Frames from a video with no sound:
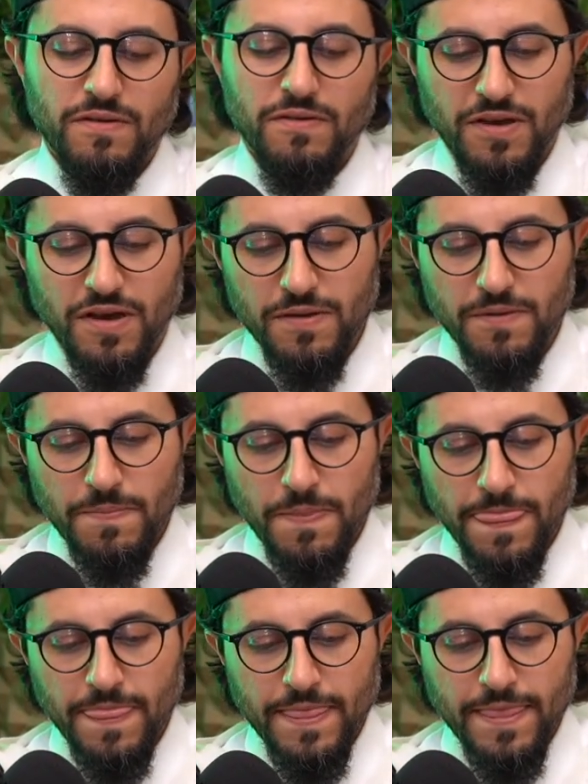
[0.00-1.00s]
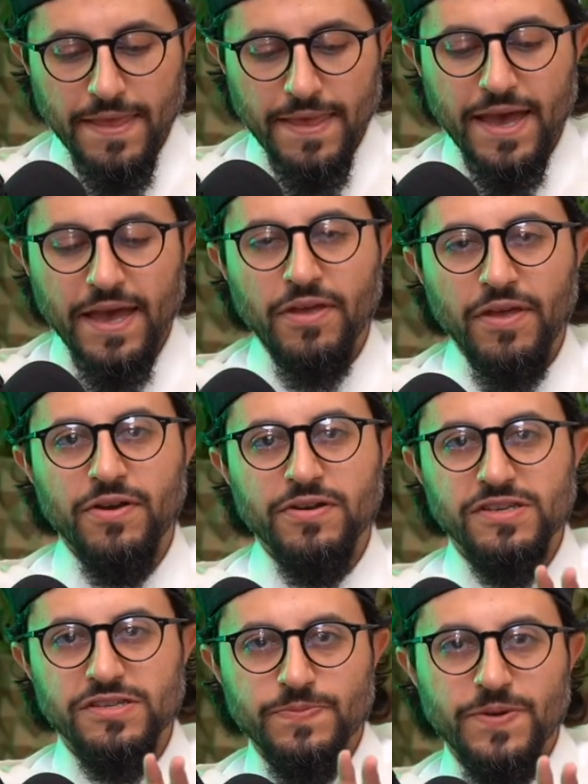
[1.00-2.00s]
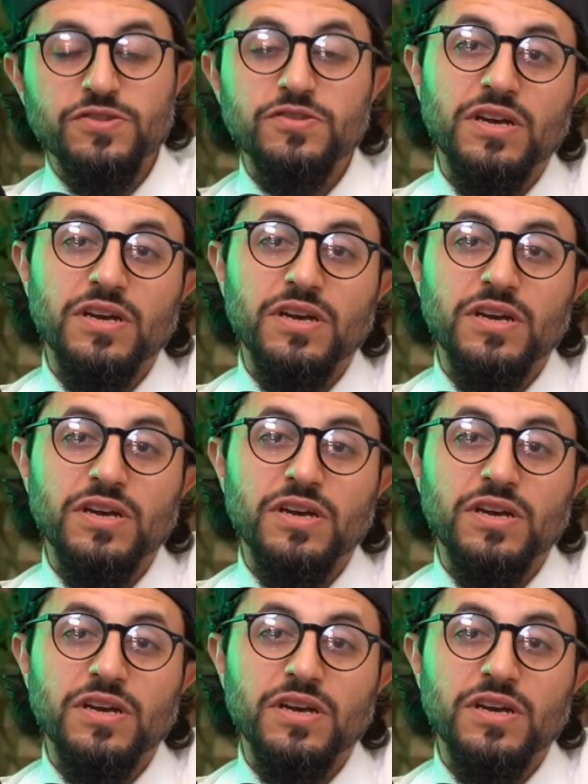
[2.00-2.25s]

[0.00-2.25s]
Okay? And then there's a special